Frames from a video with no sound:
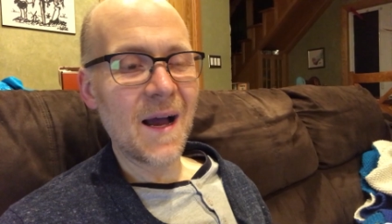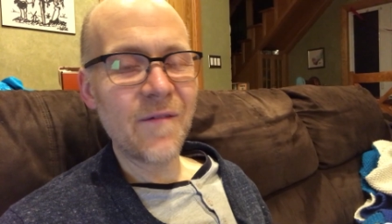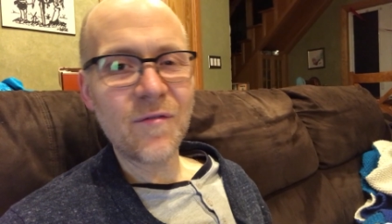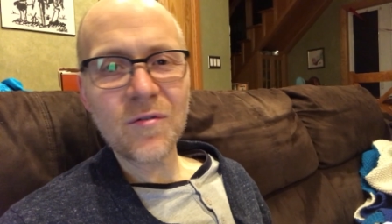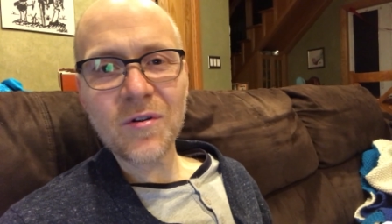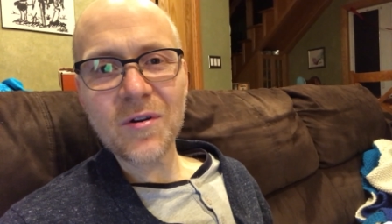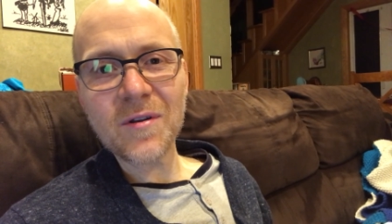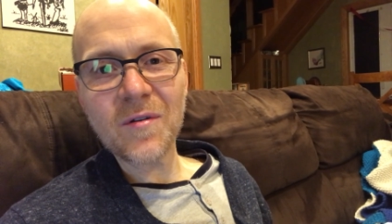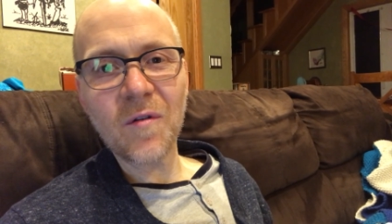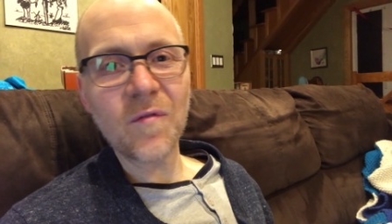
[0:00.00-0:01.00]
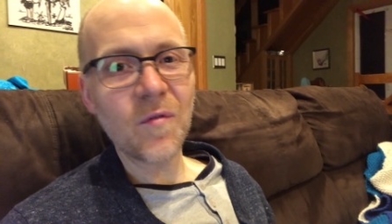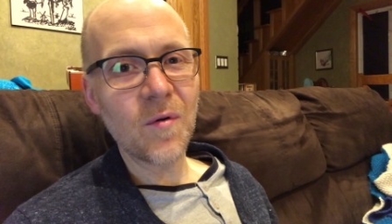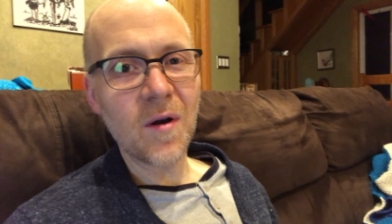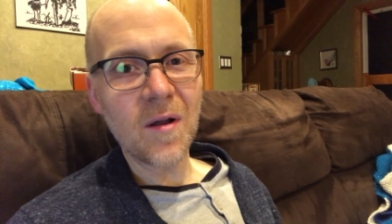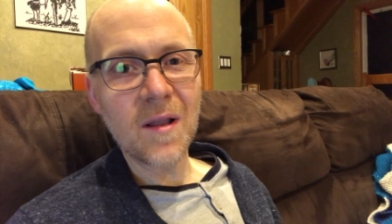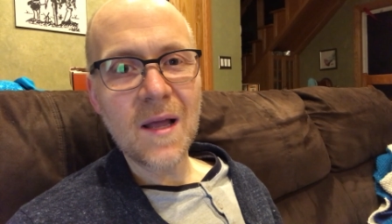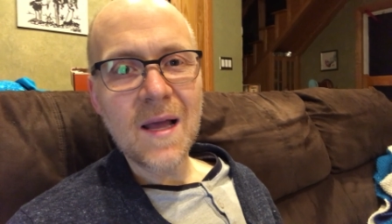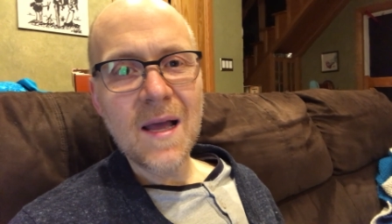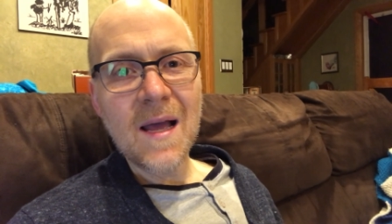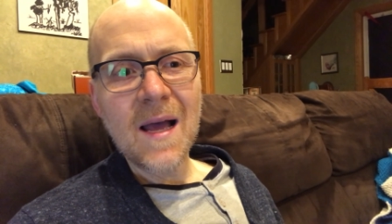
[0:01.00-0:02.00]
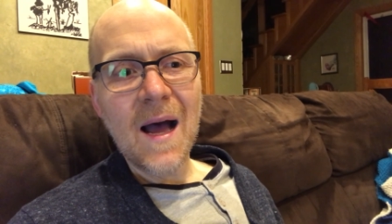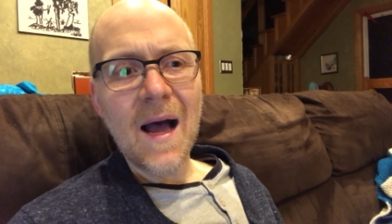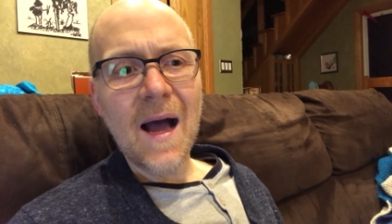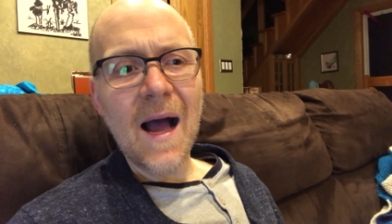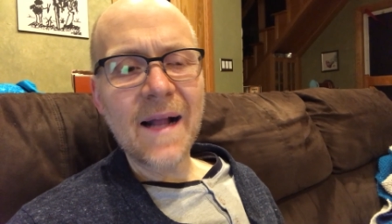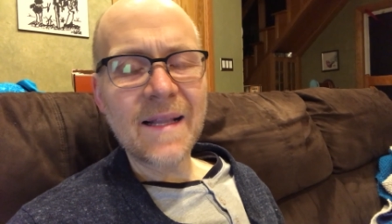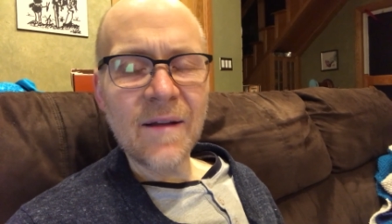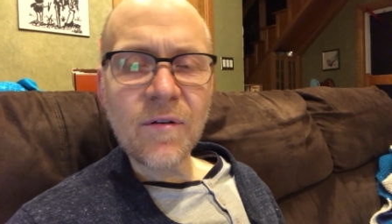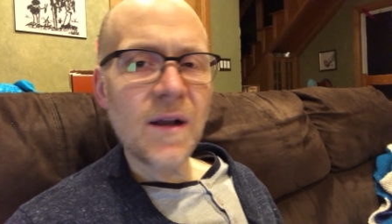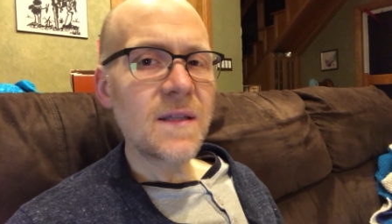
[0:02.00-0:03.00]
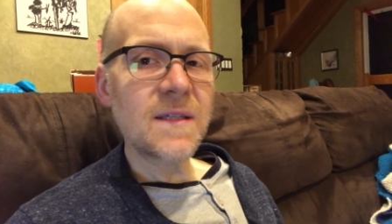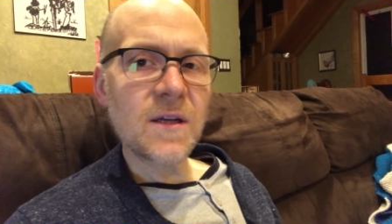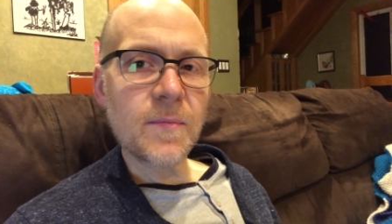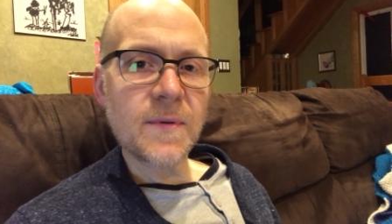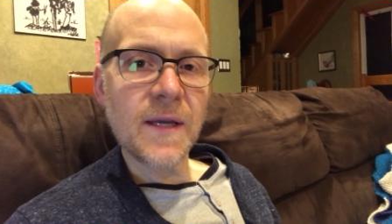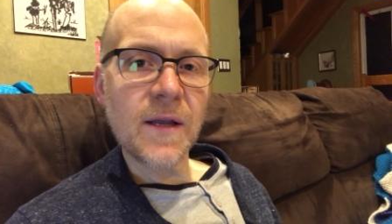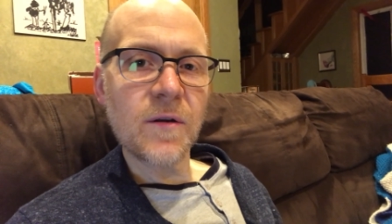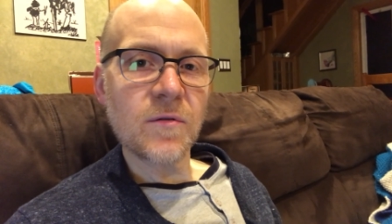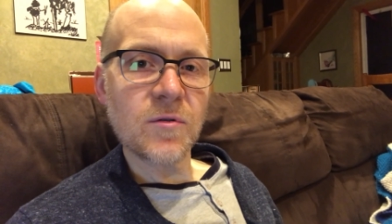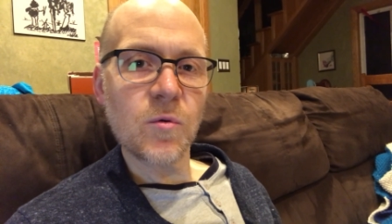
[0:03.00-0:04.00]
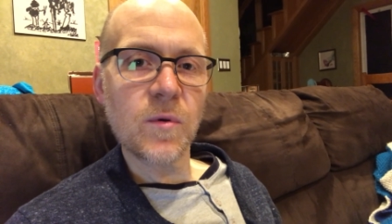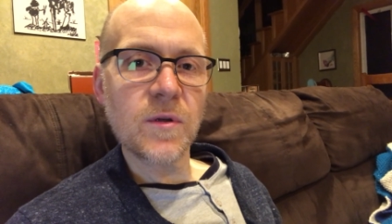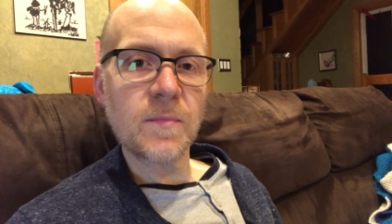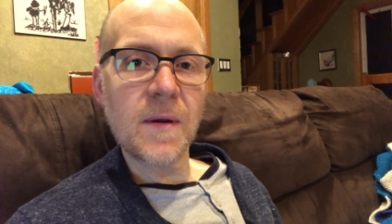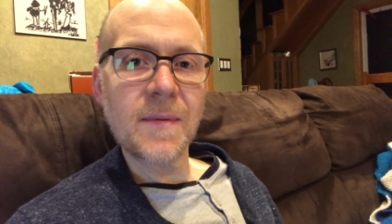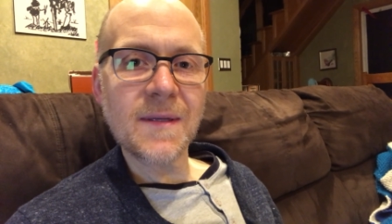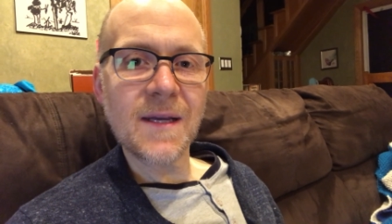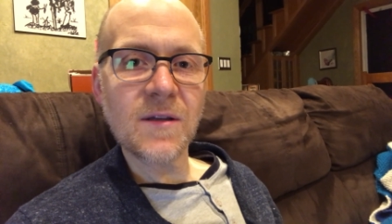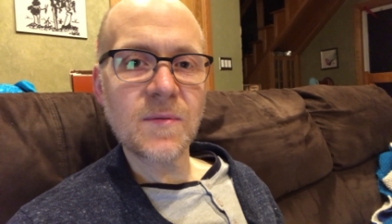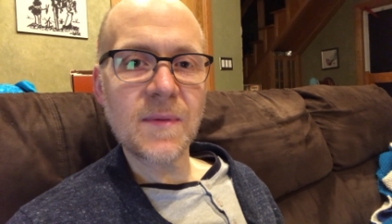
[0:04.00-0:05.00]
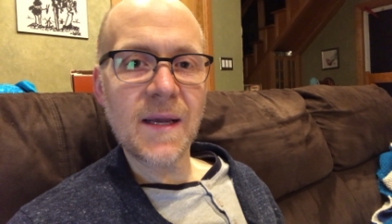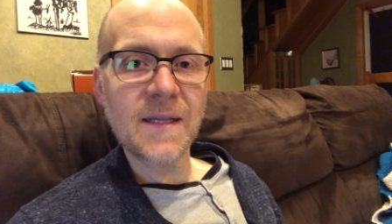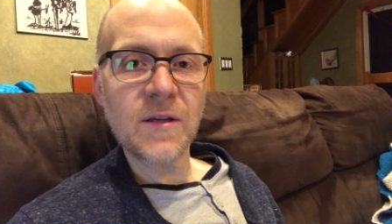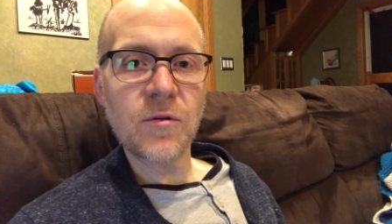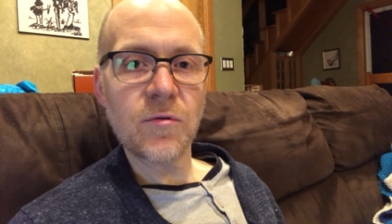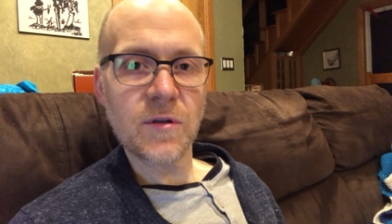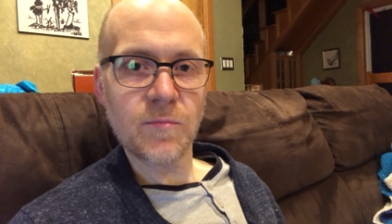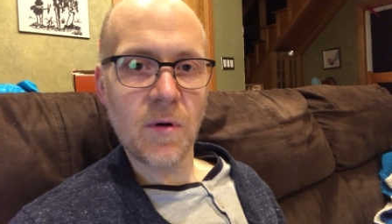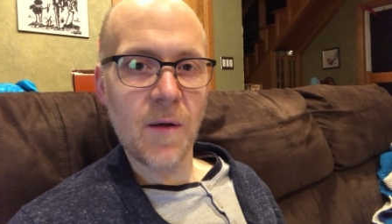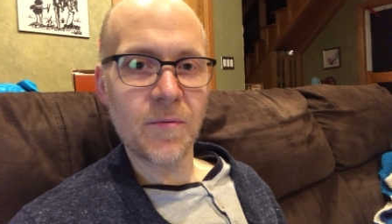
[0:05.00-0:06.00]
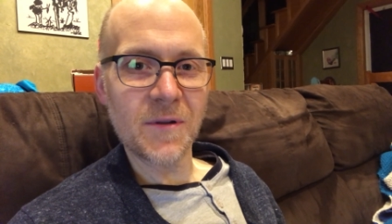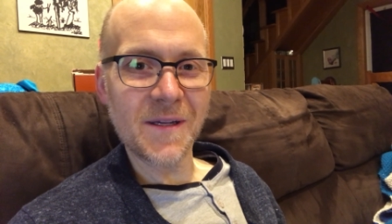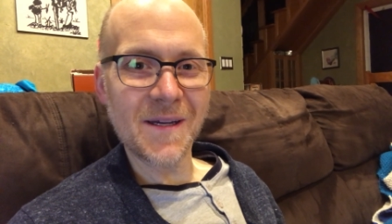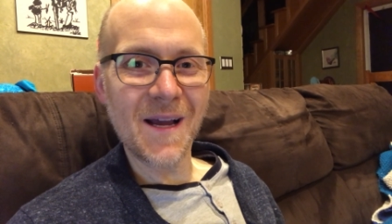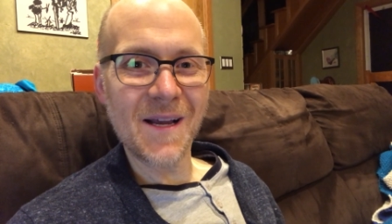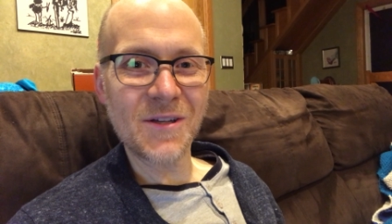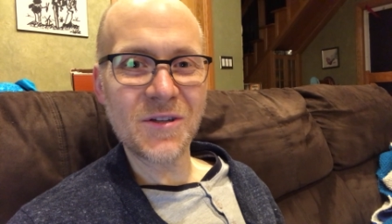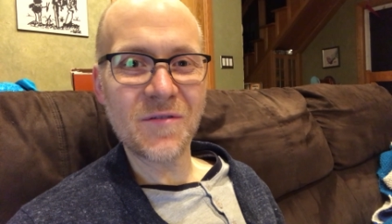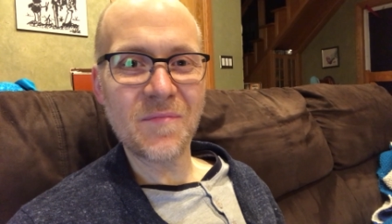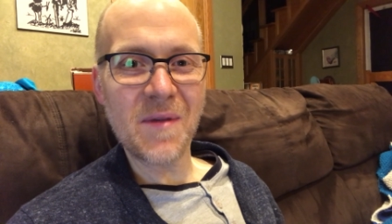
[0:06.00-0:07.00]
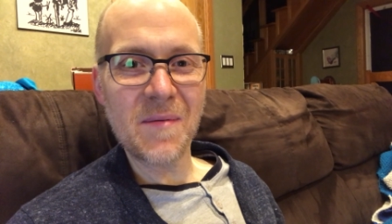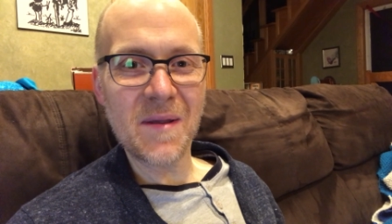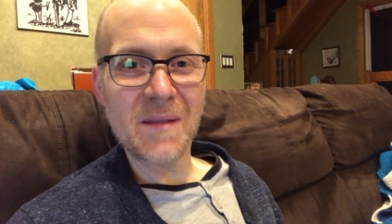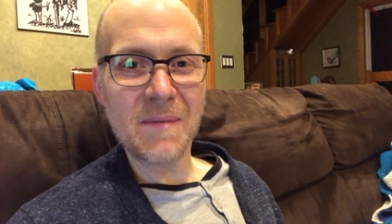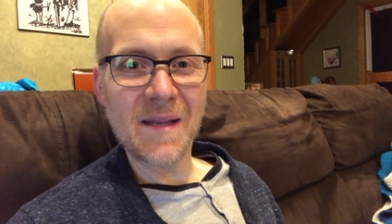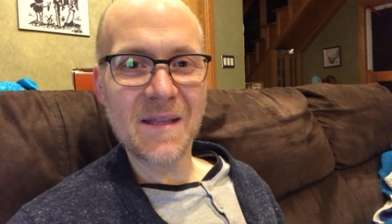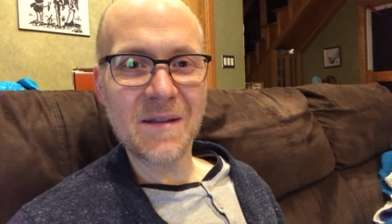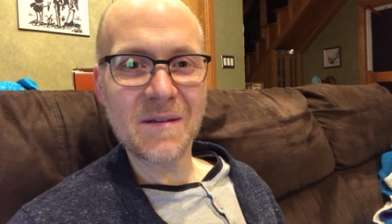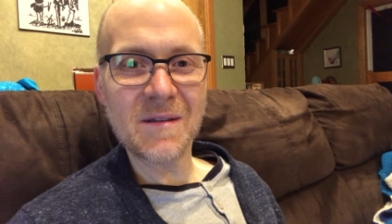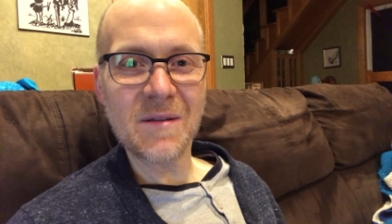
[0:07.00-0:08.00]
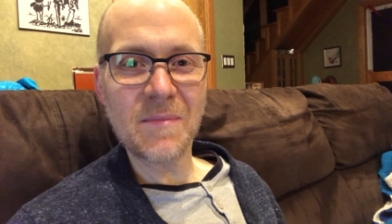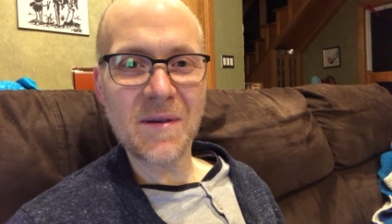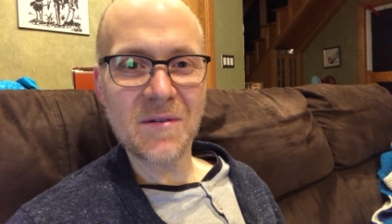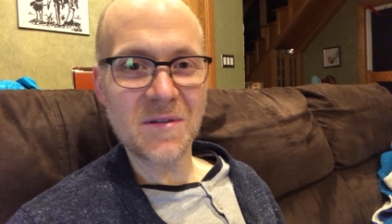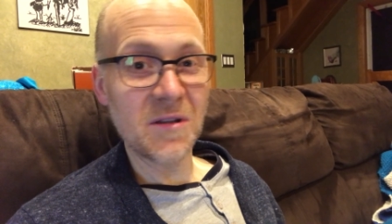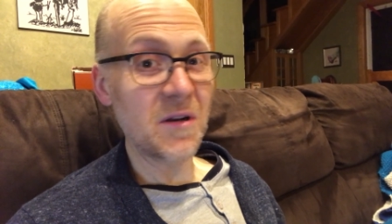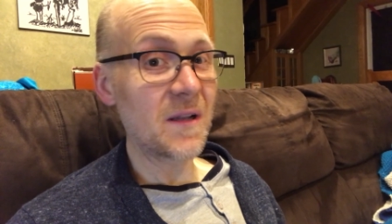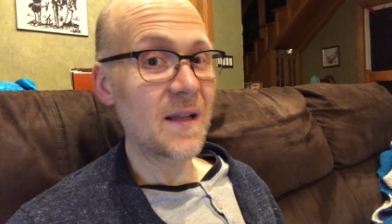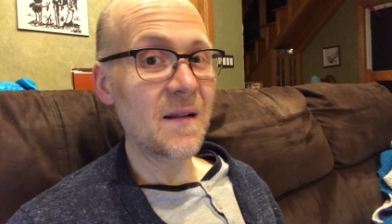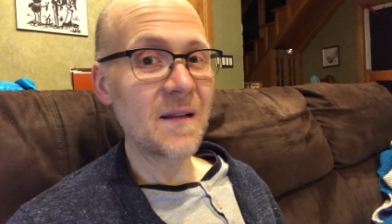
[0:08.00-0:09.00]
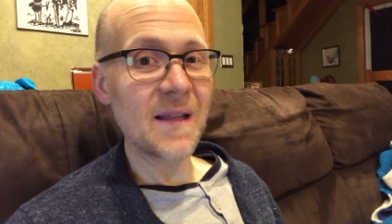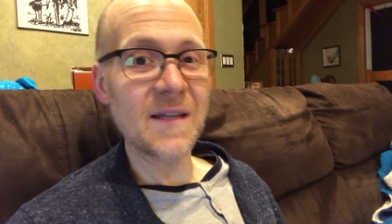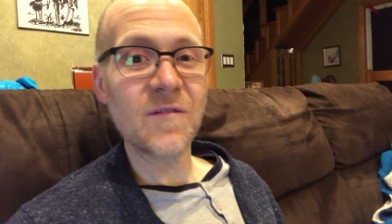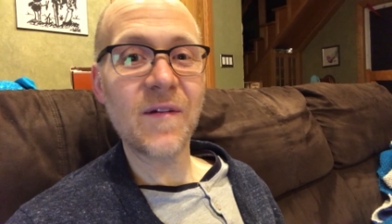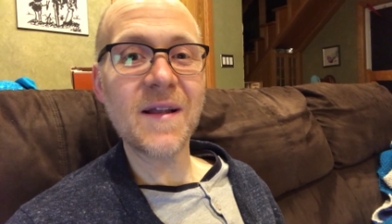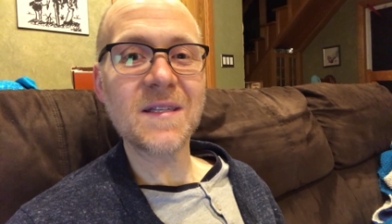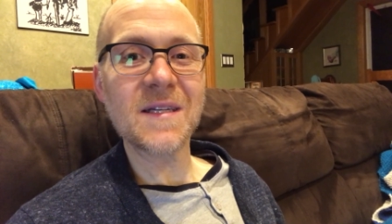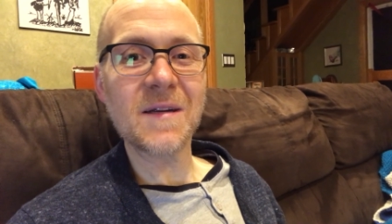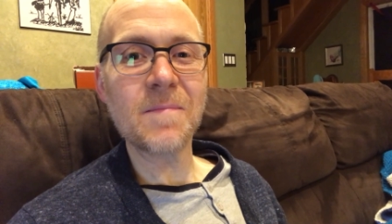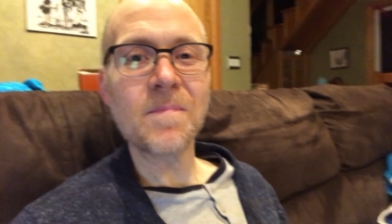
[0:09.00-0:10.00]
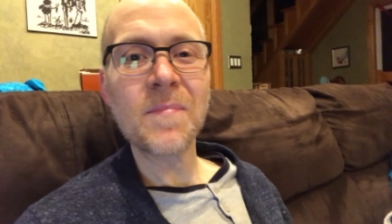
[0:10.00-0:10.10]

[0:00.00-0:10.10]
I feel good overall. I never got sick of potatoes, which maybe tells me I didn't do this properly. I should have maybe made the meals a little less fancy